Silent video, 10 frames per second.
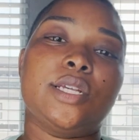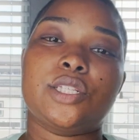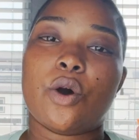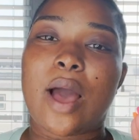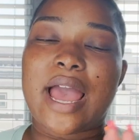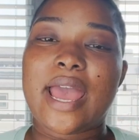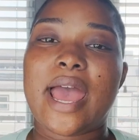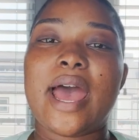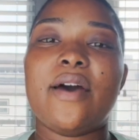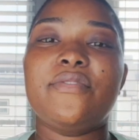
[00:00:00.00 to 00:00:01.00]
So I
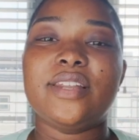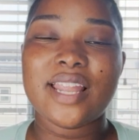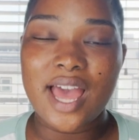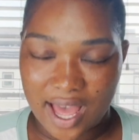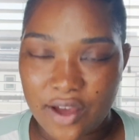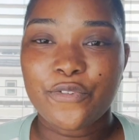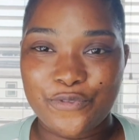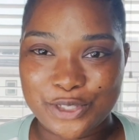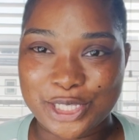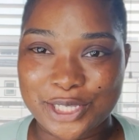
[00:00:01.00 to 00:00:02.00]
have
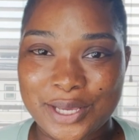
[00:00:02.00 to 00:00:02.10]
left